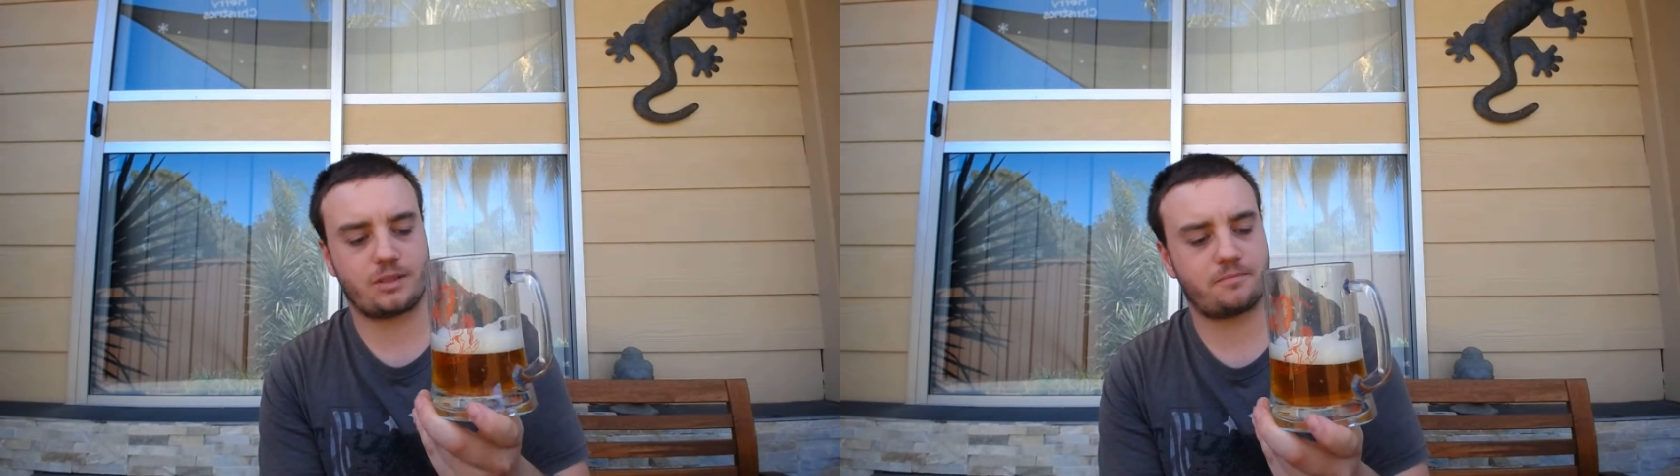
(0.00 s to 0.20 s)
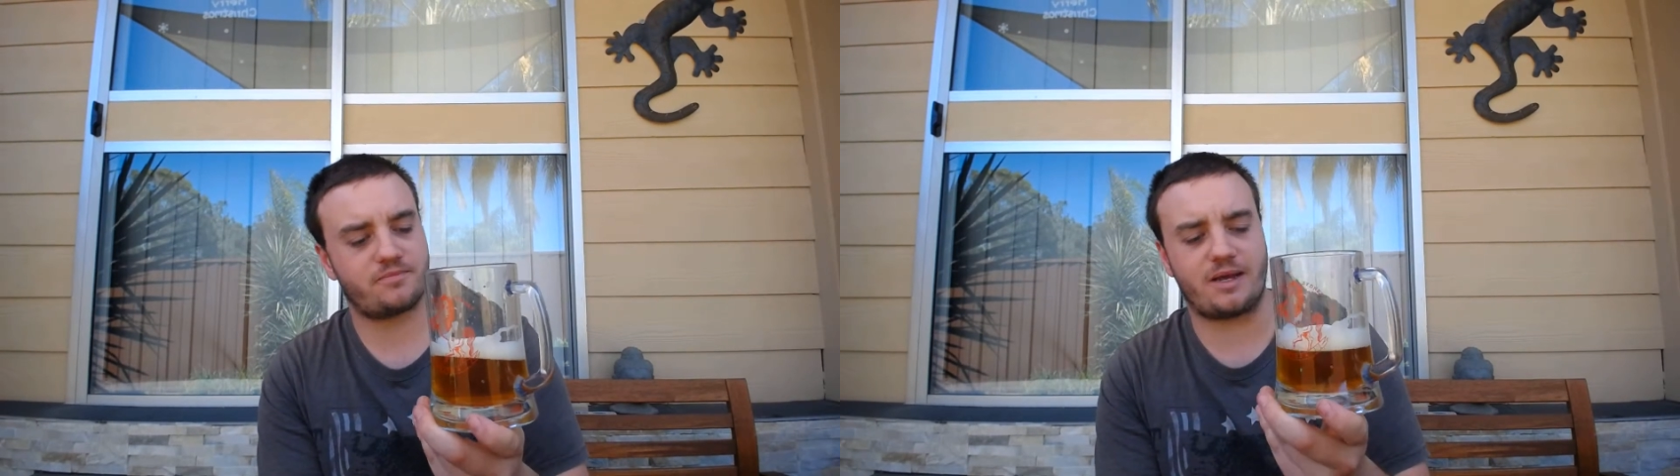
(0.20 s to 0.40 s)

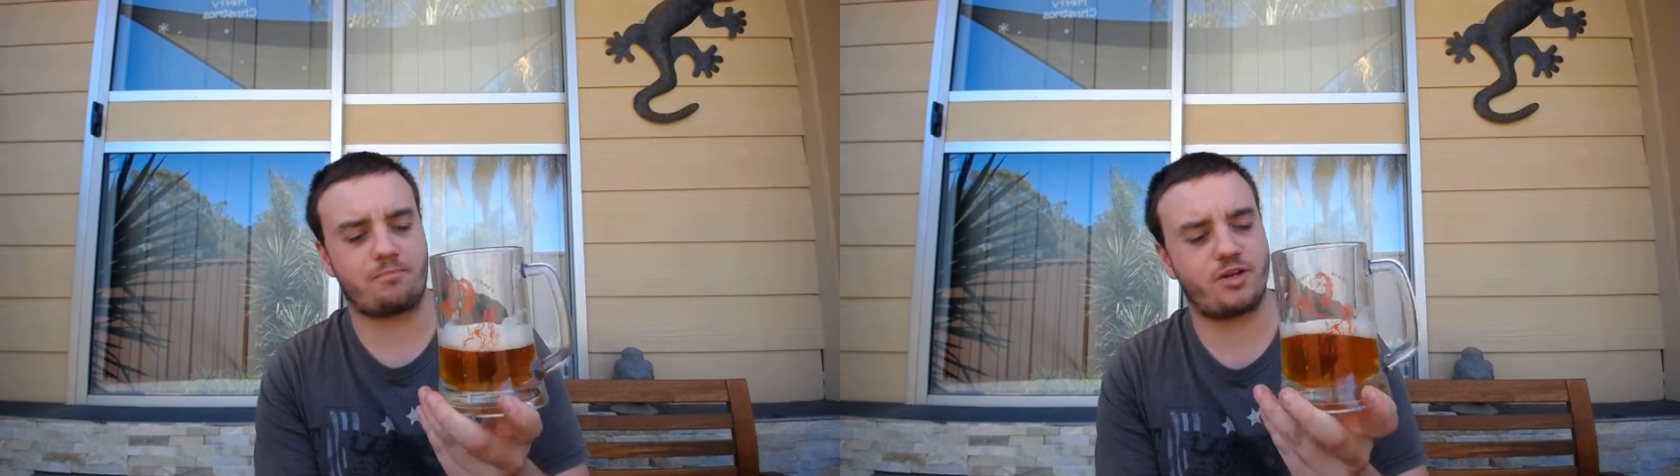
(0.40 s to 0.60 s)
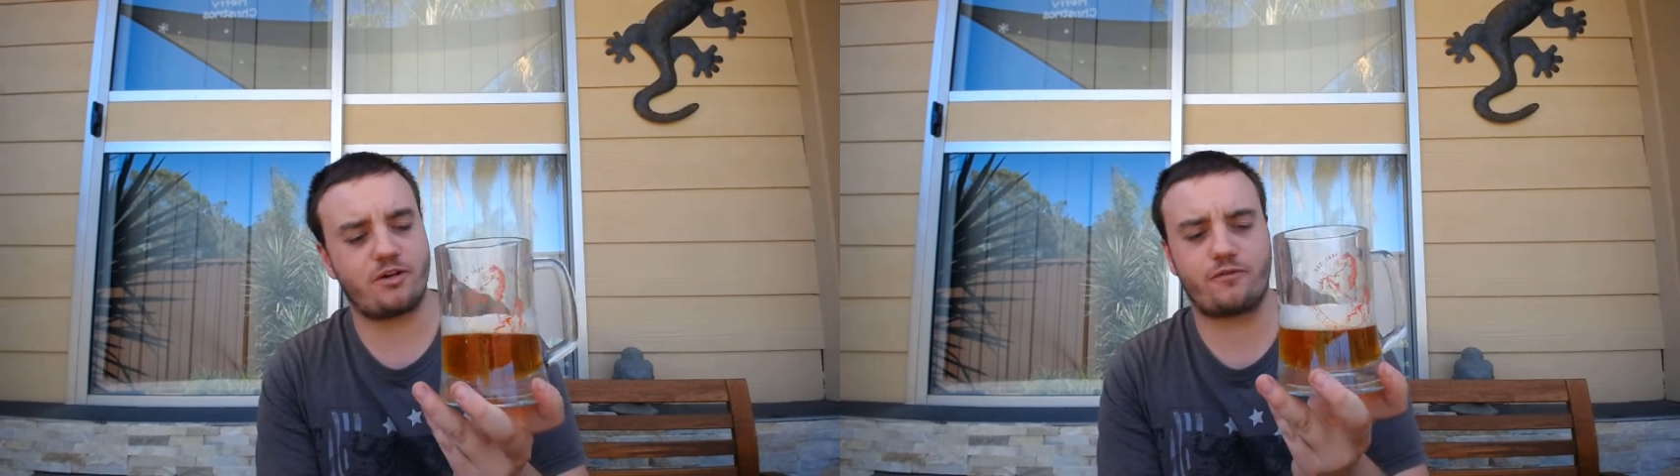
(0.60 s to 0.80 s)
Yeah,
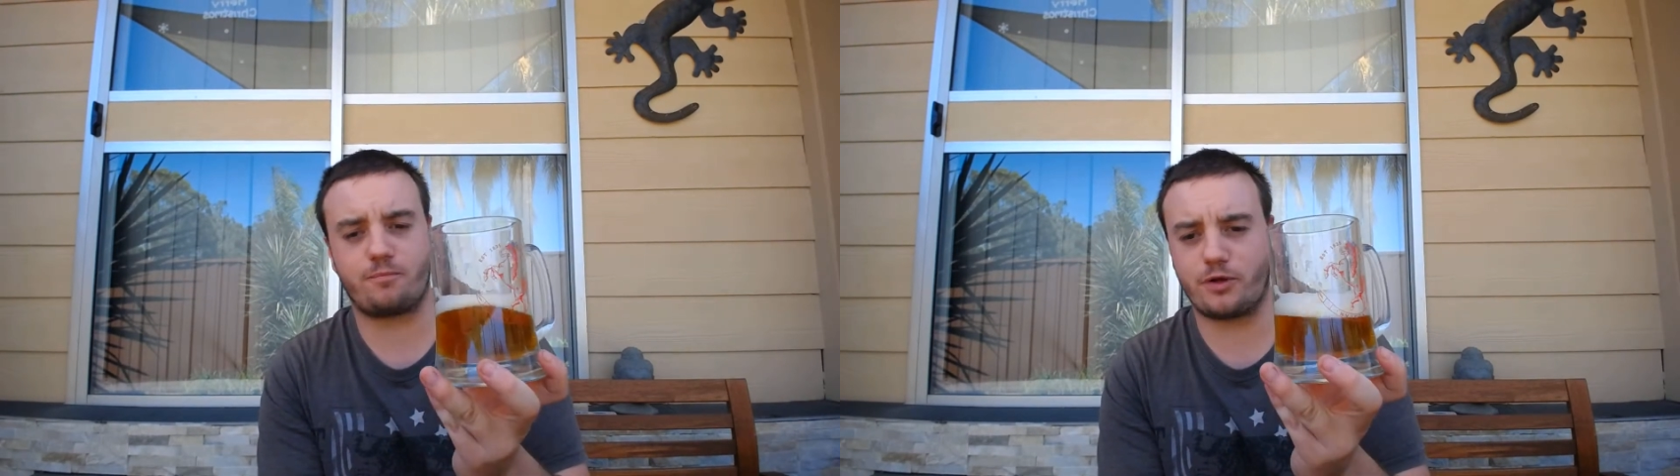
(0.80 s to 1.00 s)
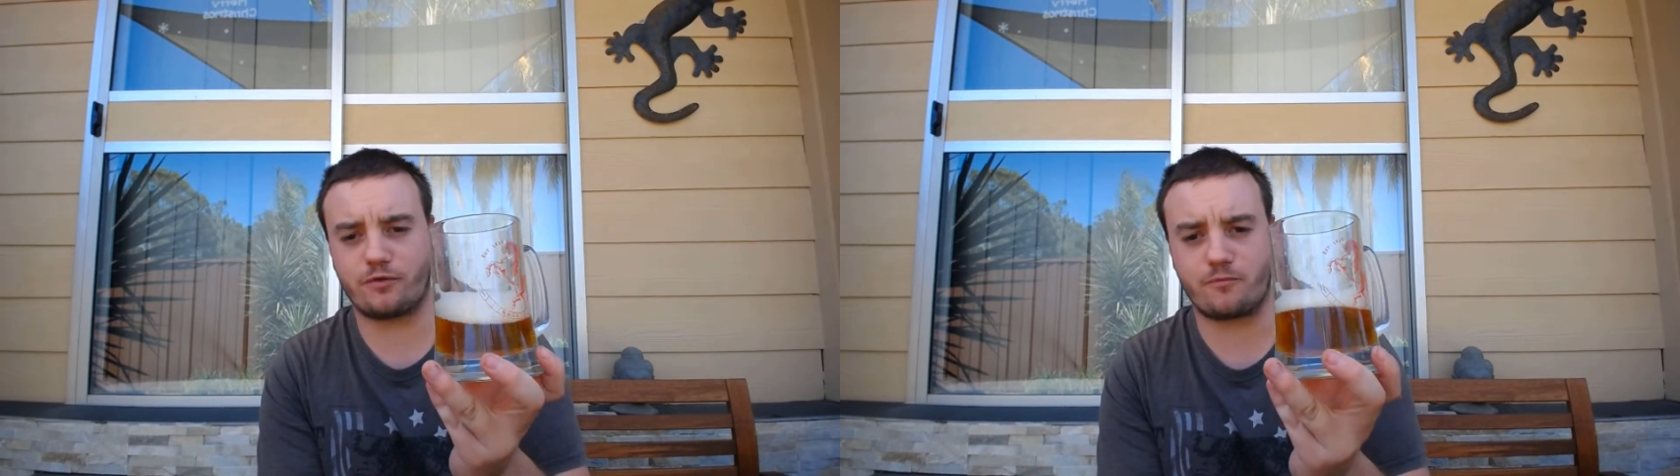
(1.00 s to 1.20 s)
beautiful,
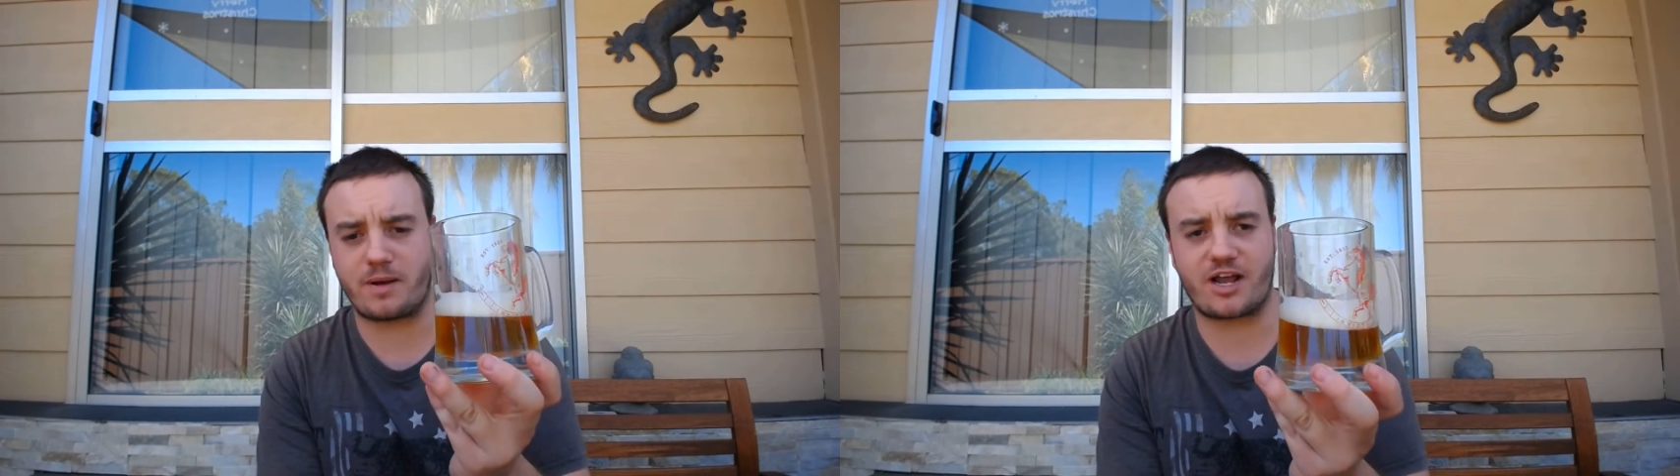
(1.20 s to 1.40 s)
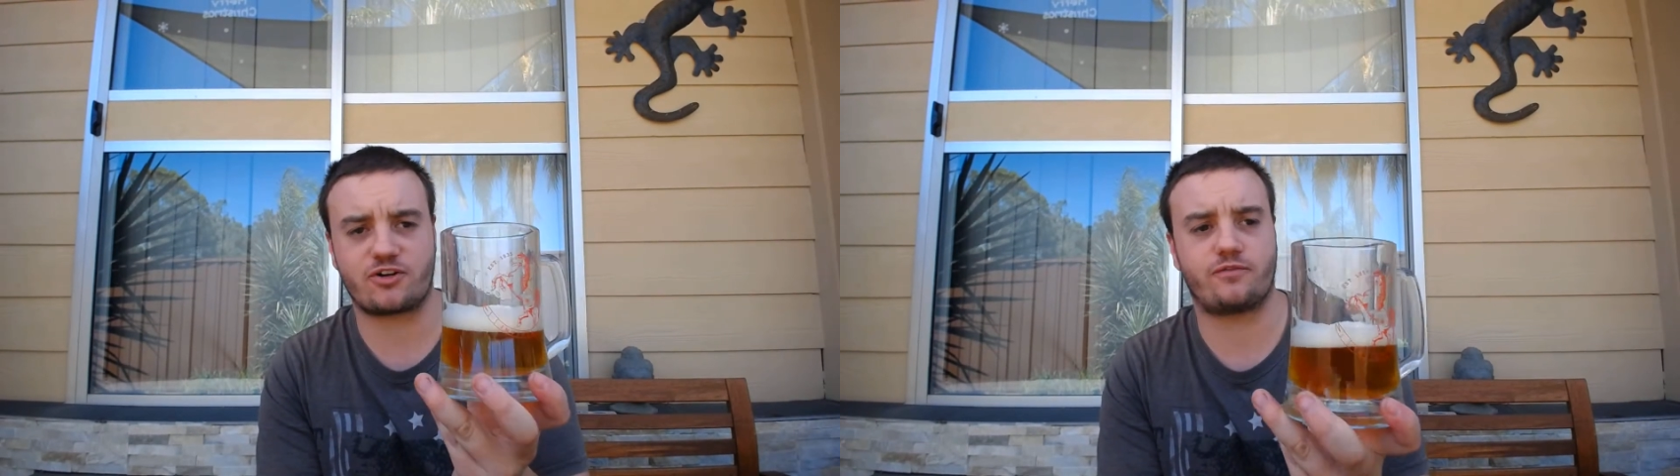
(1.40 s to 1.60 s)
beautiful
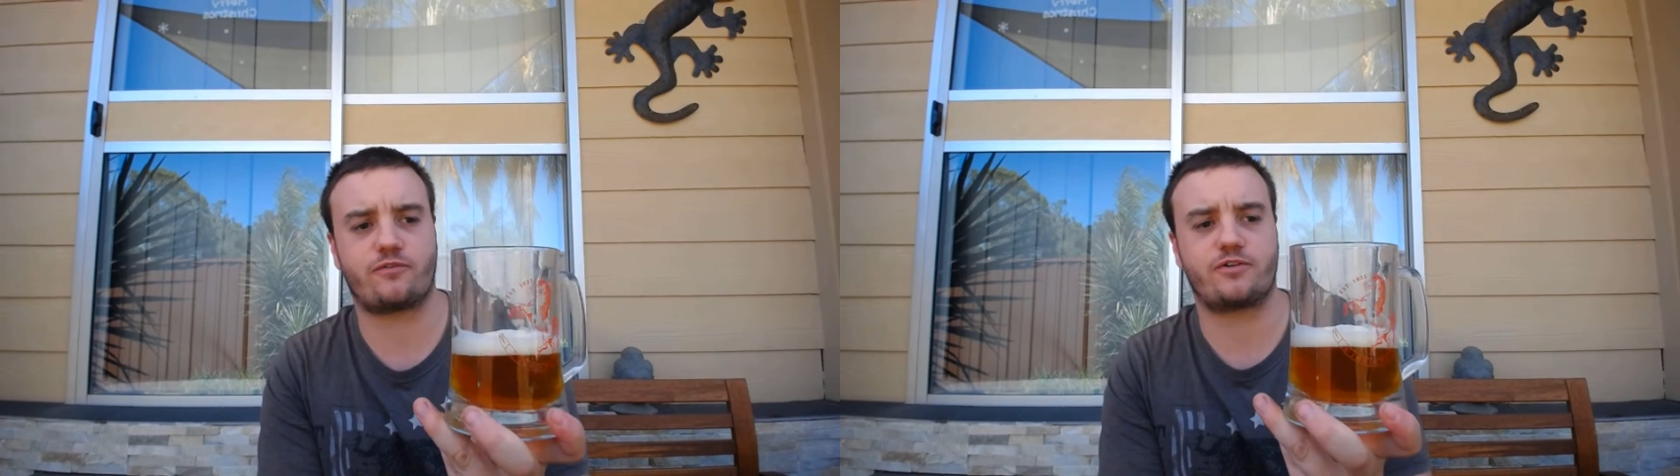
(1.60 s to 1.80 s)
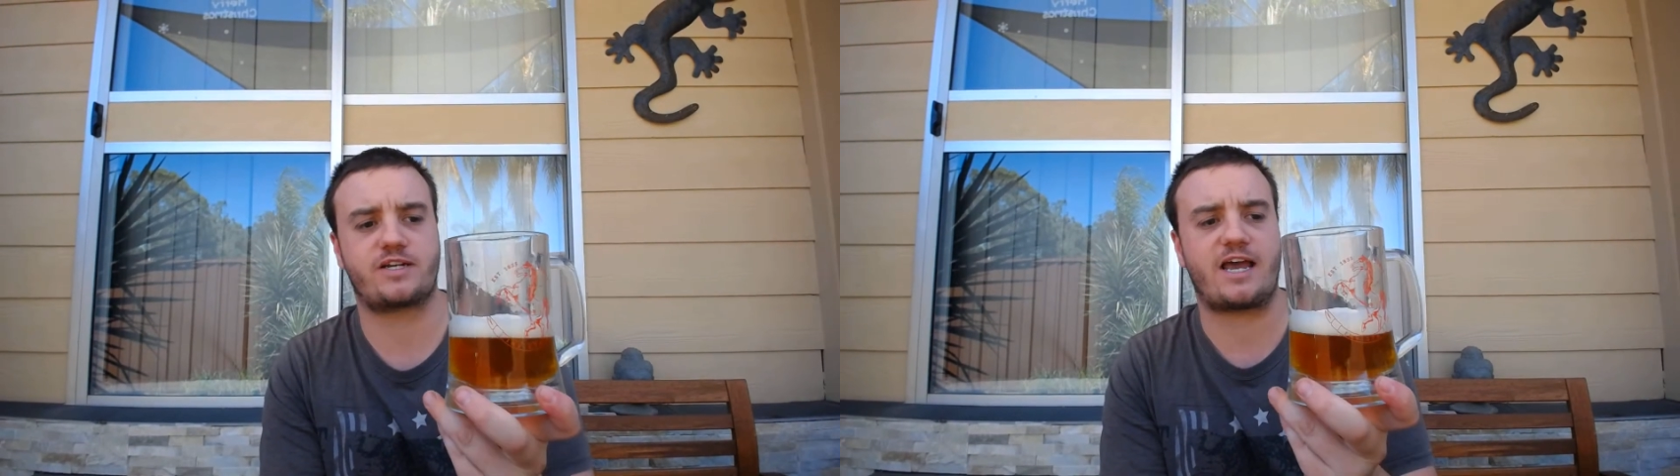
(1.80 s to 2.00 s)
passion
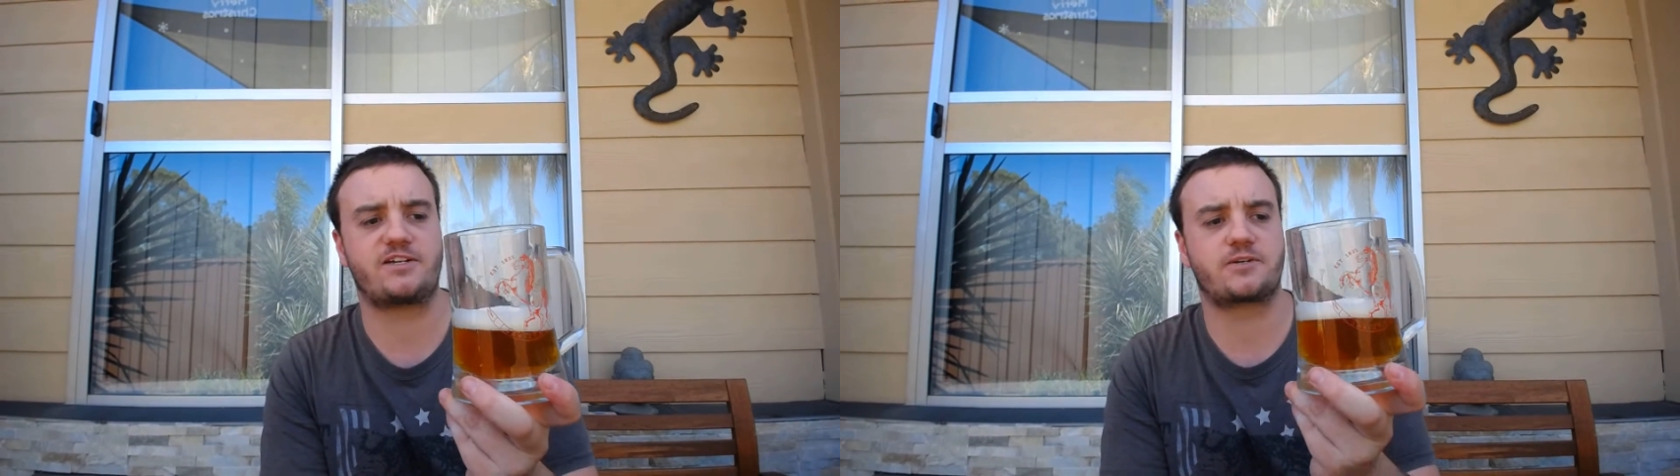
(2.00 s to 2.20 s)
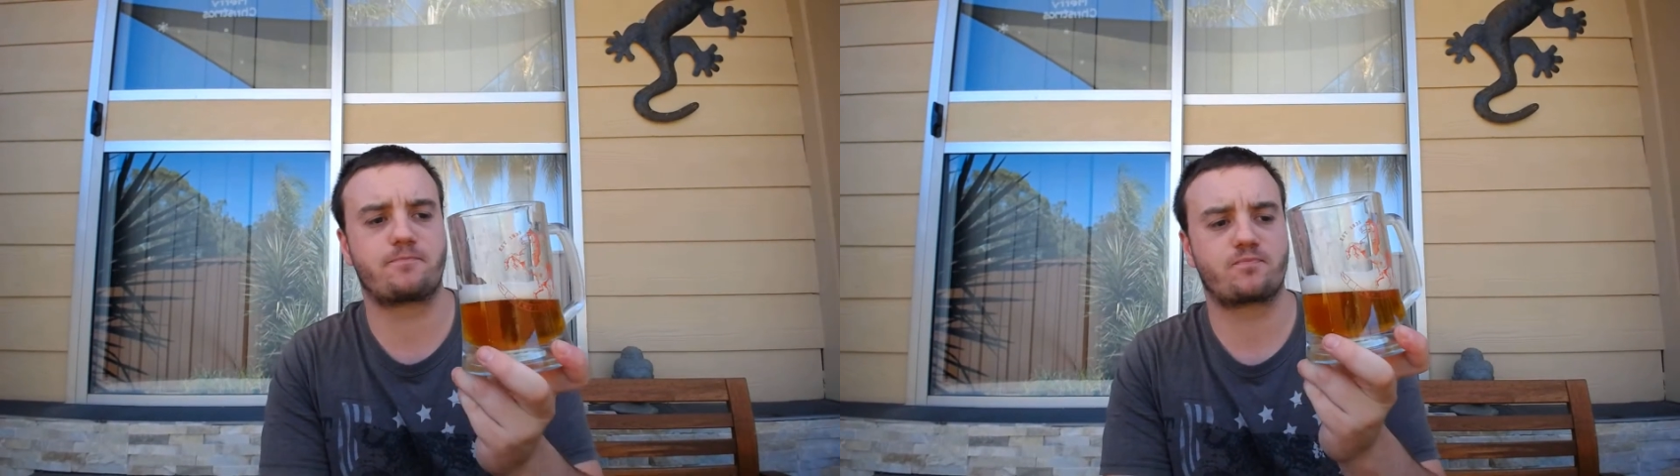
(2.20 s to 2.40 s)
fruit taste.